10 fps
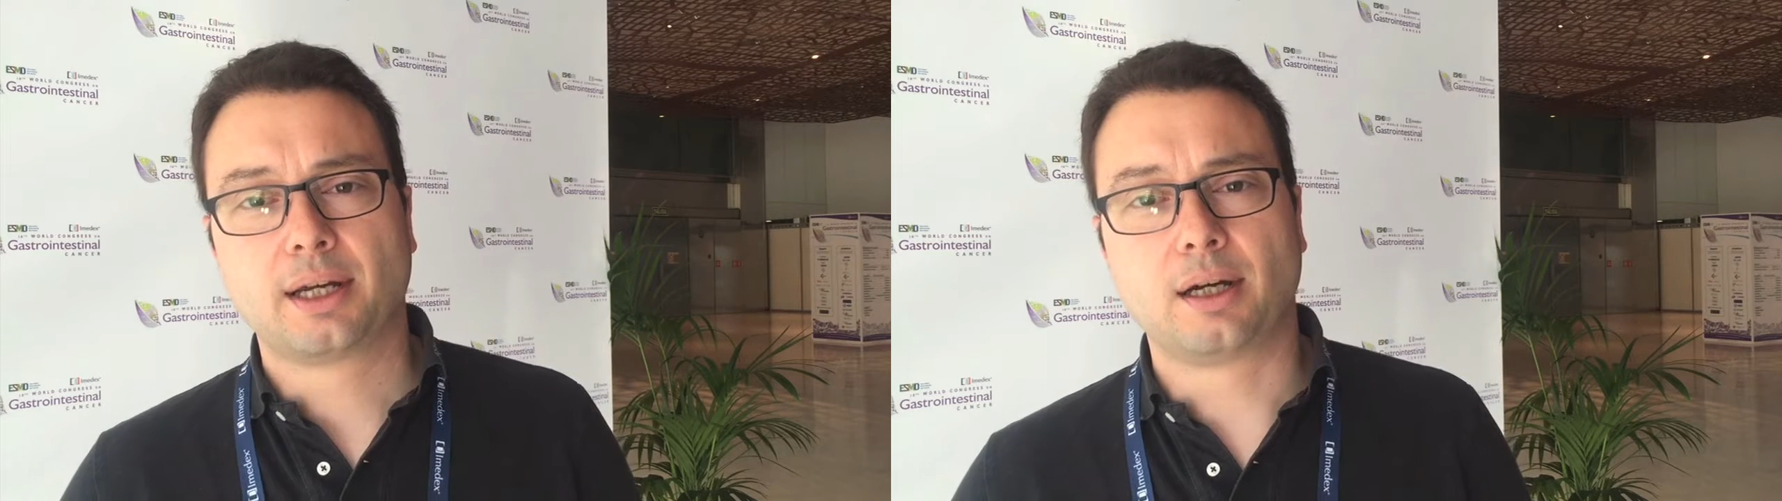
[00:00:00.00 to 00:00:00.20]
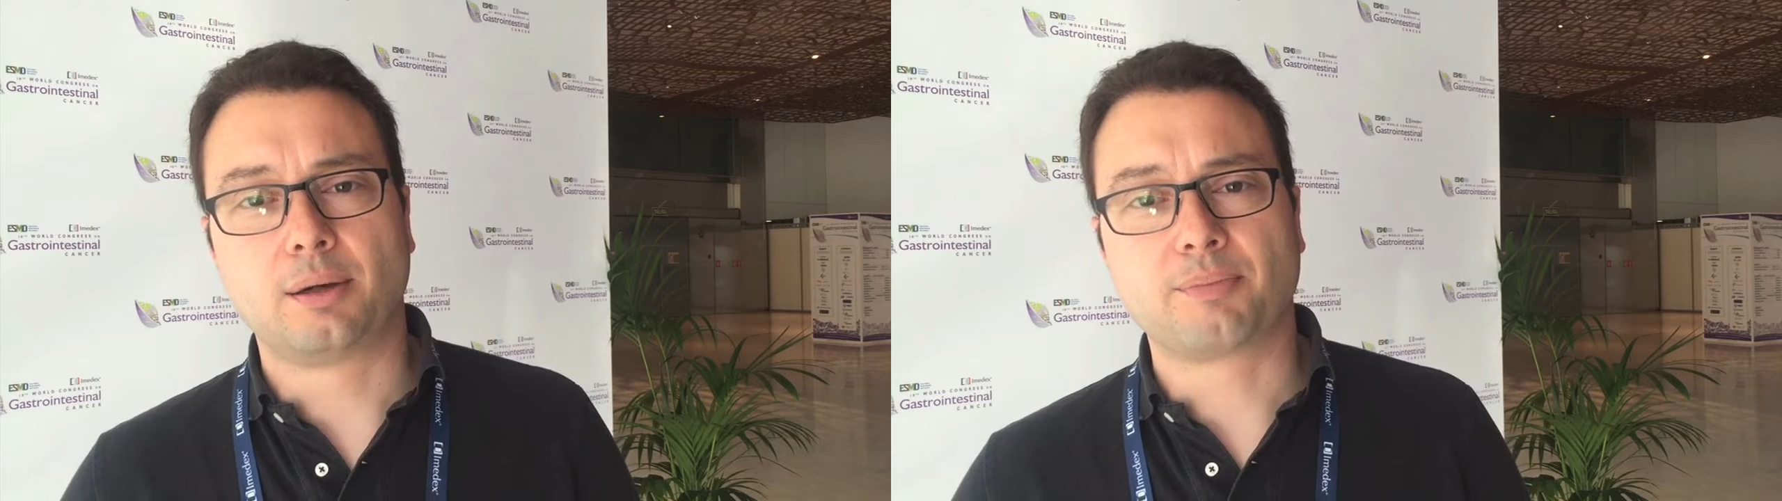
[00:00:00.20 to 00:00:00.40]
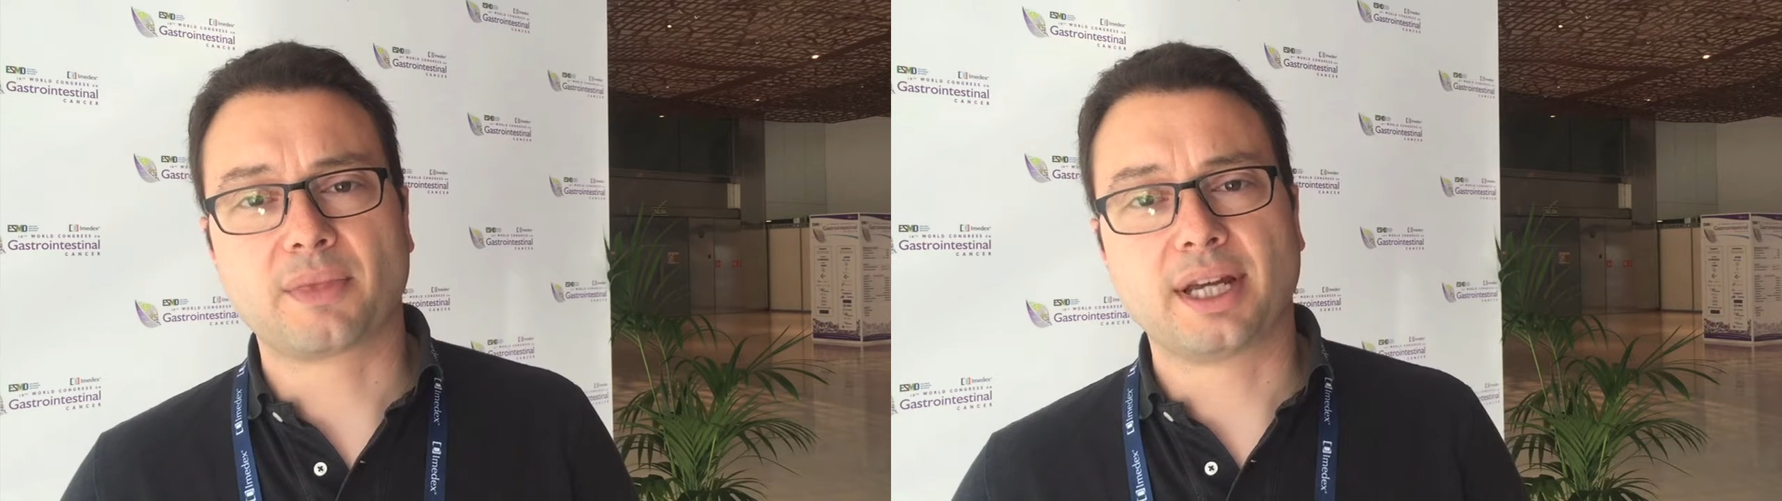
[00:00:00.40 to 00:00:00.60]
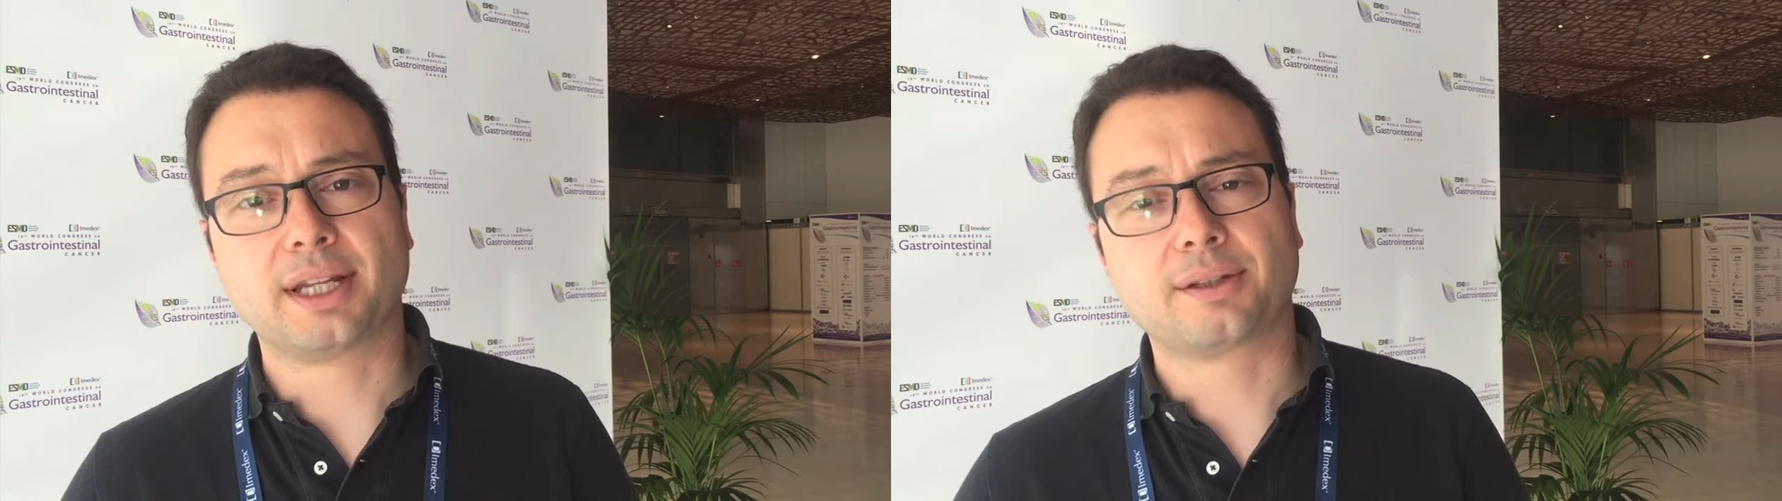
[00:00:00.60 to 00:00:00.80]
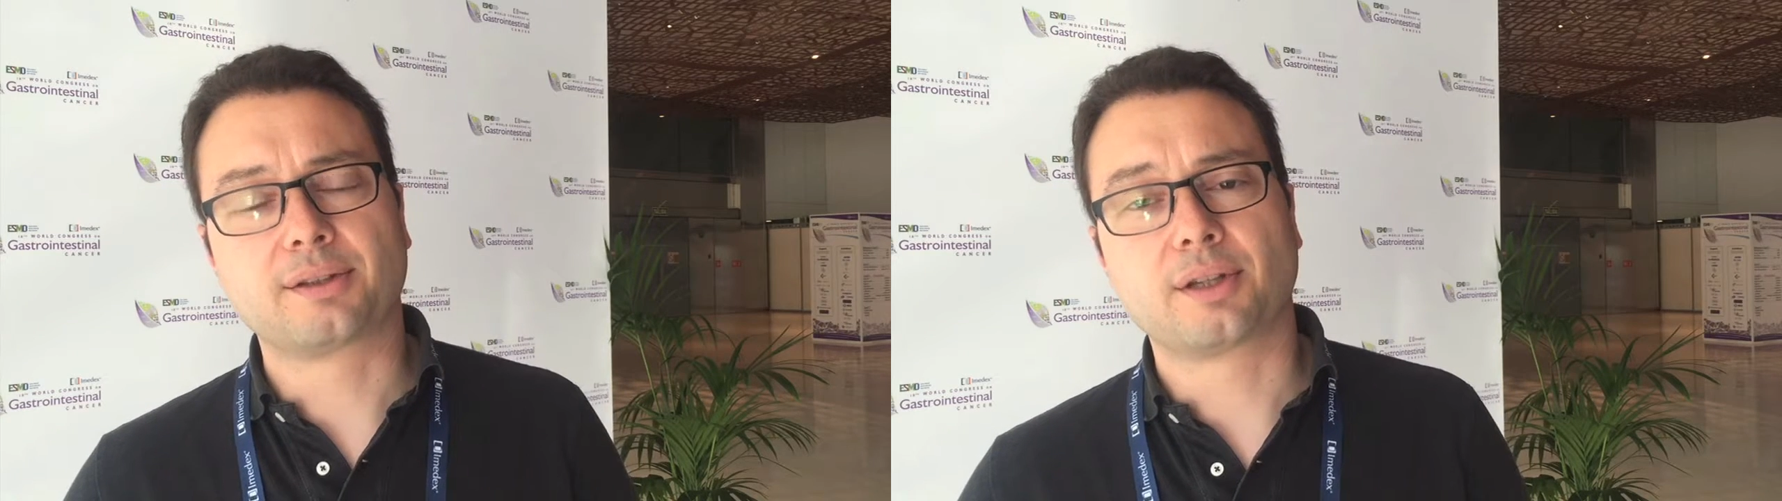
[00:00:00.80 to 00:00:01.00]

And